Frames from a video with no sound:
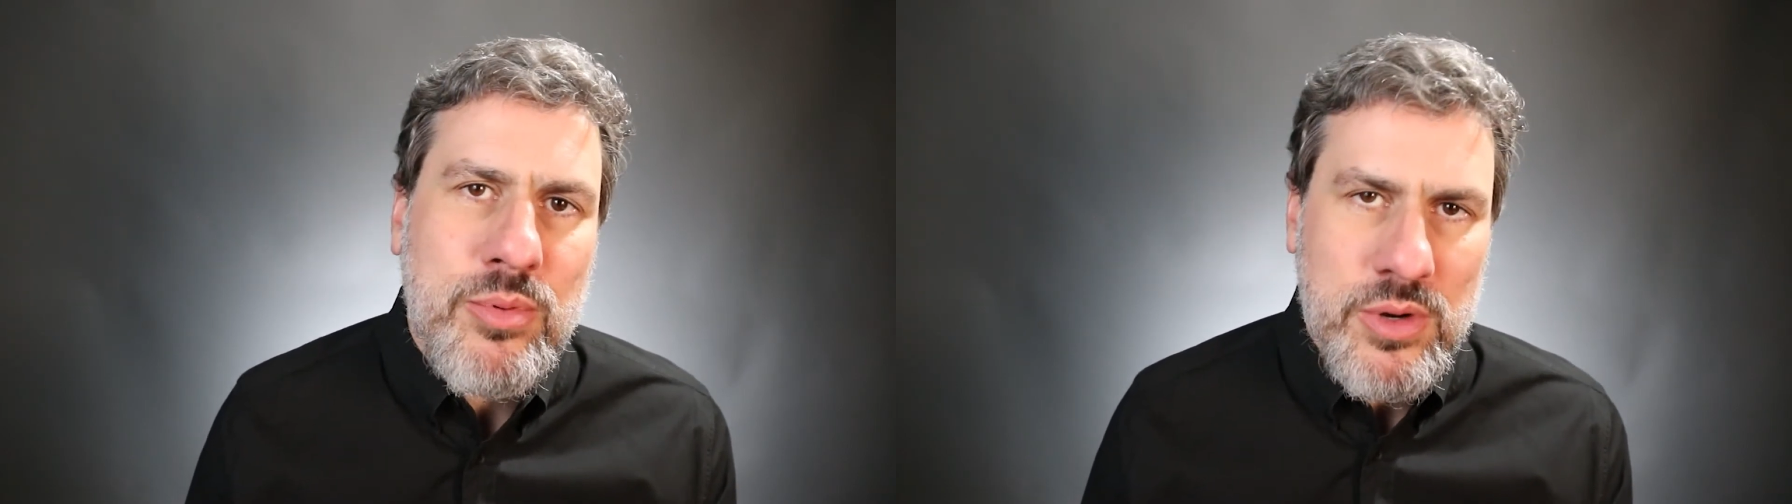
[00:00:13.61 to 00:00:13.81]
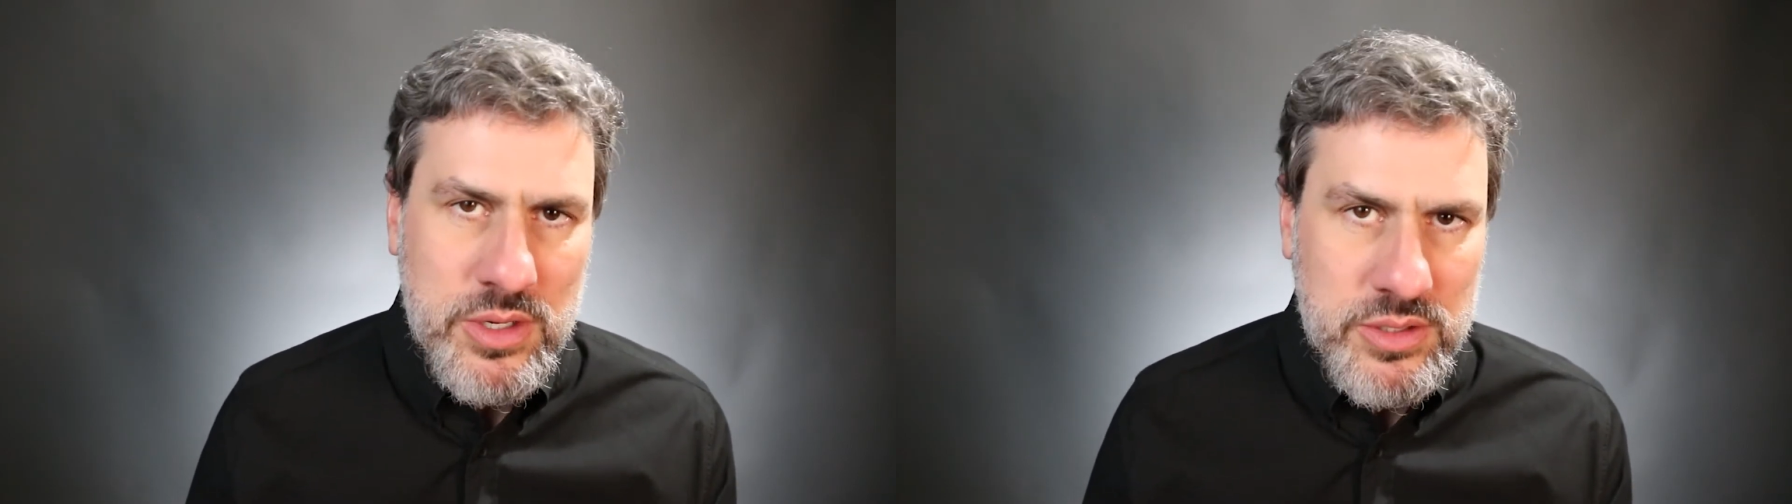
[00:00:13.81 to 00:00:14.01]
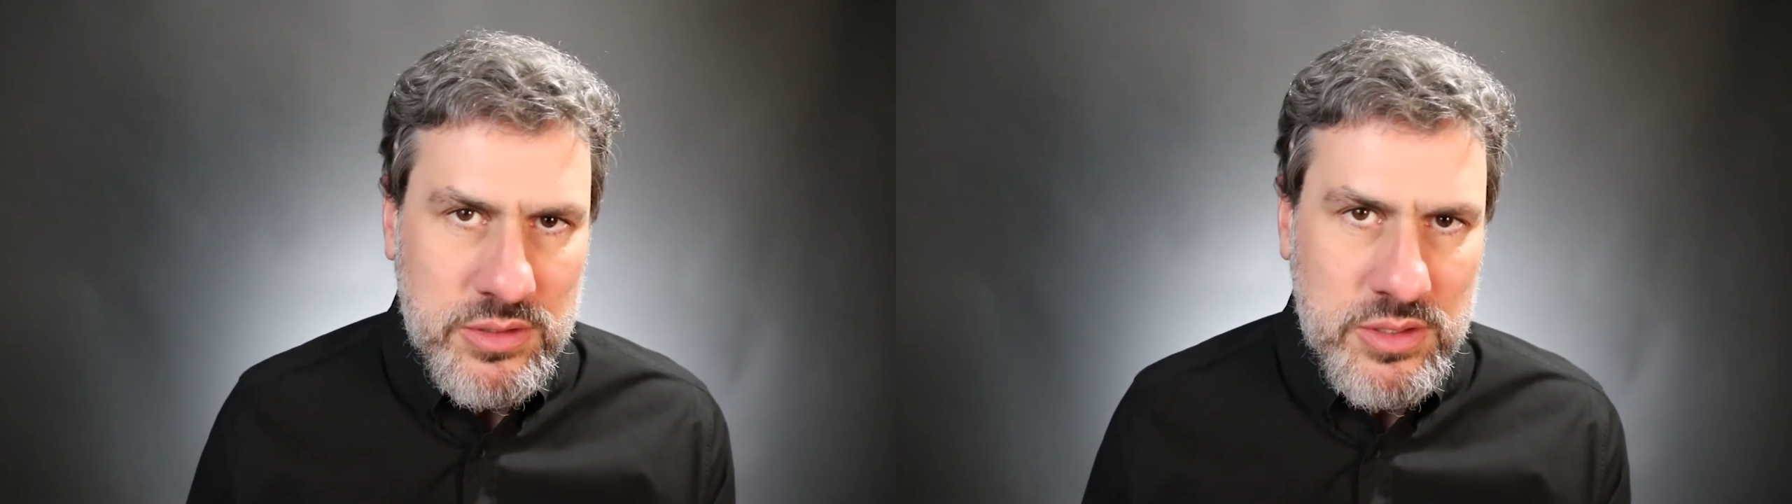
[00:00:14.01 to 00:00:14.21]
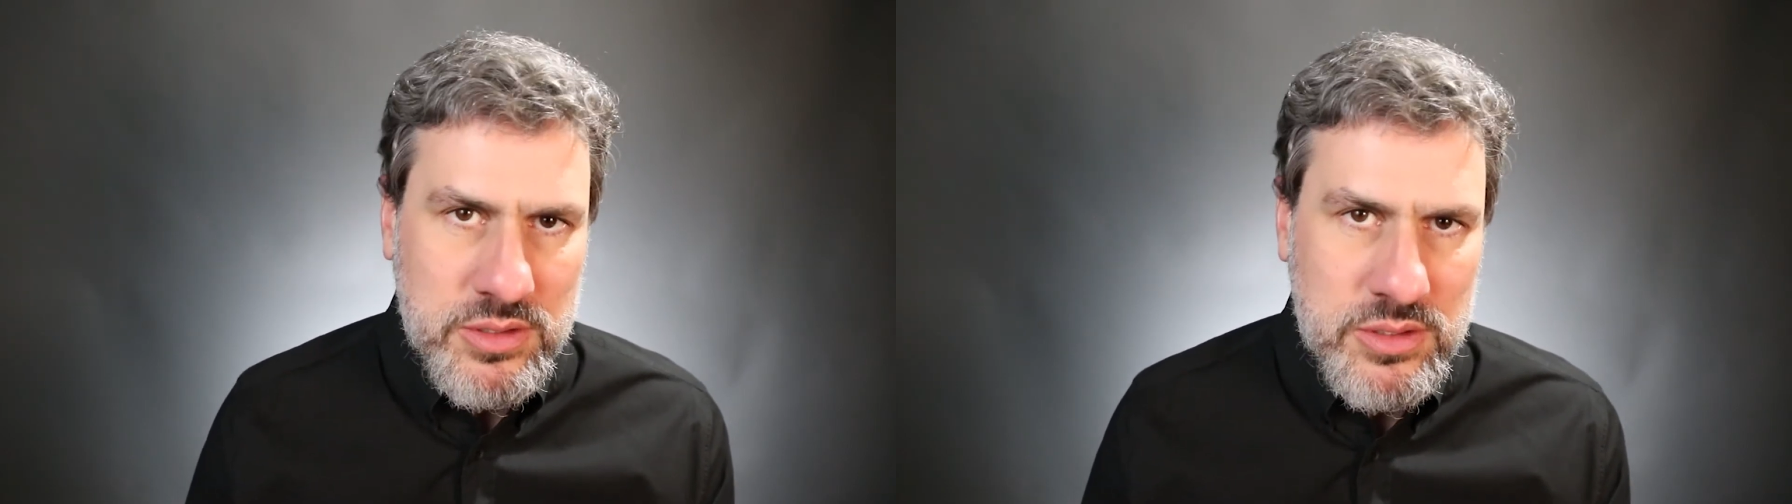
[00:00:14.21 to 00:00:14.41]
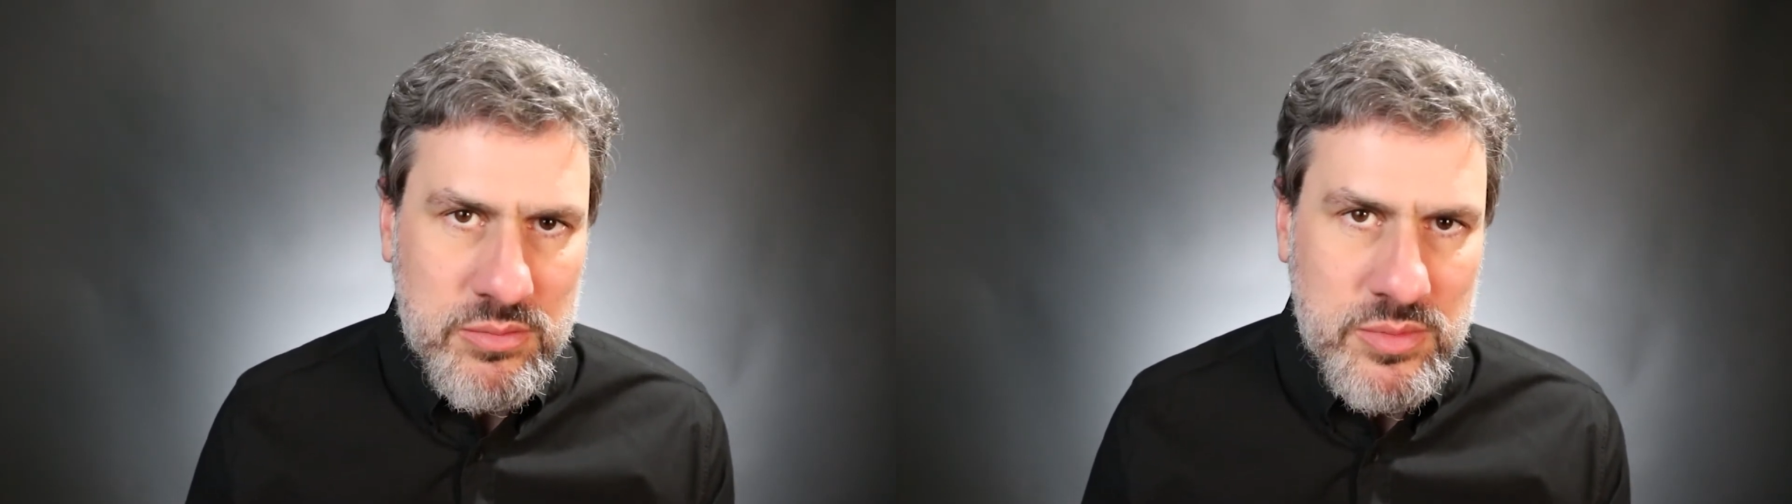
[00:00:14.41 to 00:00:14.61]
production
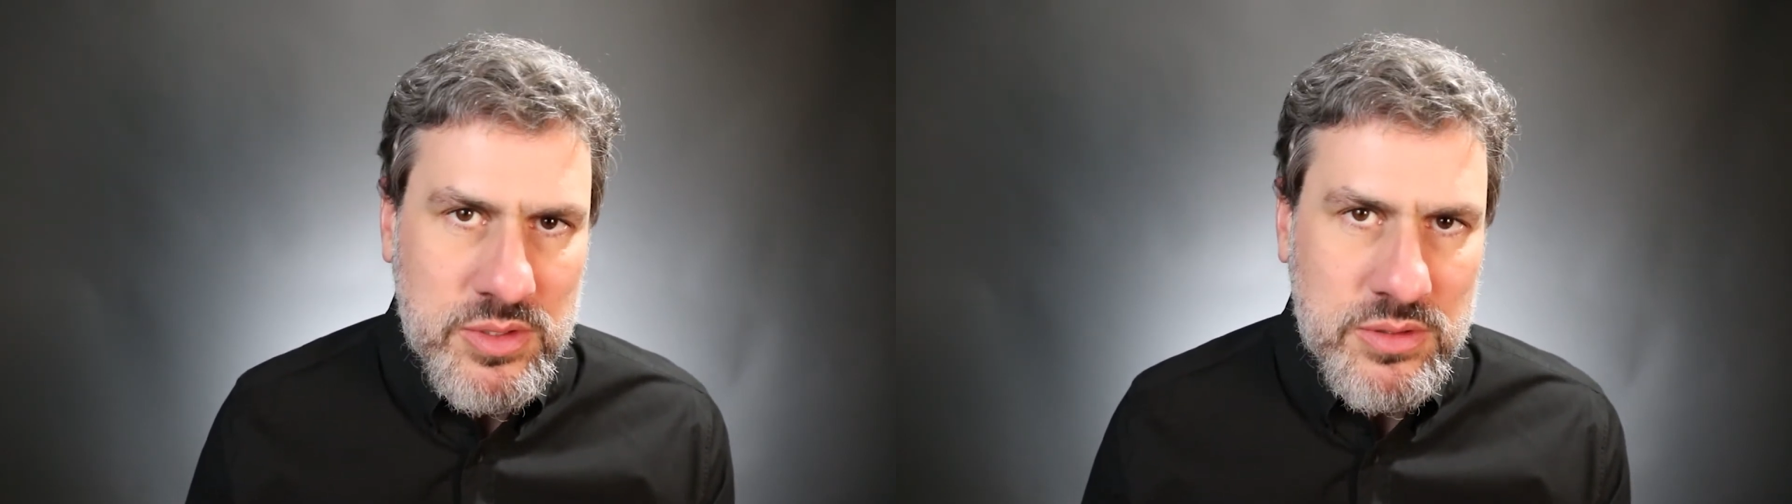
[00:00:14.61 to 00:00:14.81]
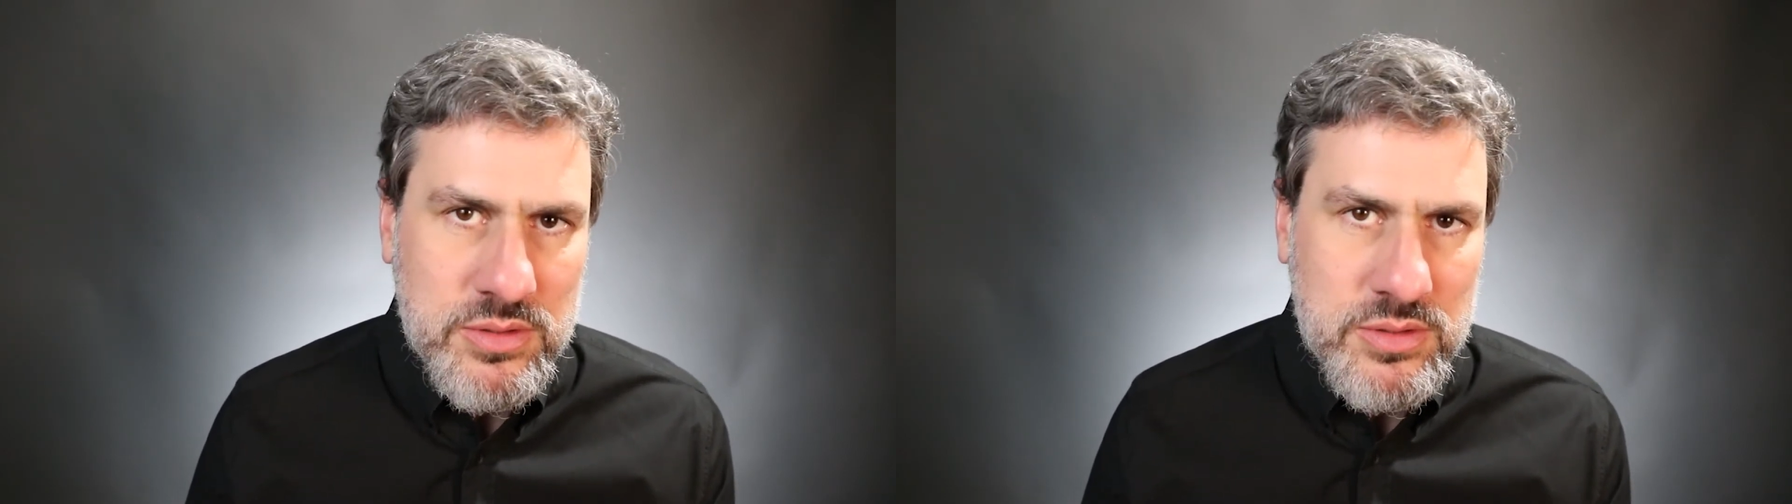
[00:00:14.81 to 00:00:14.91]
systems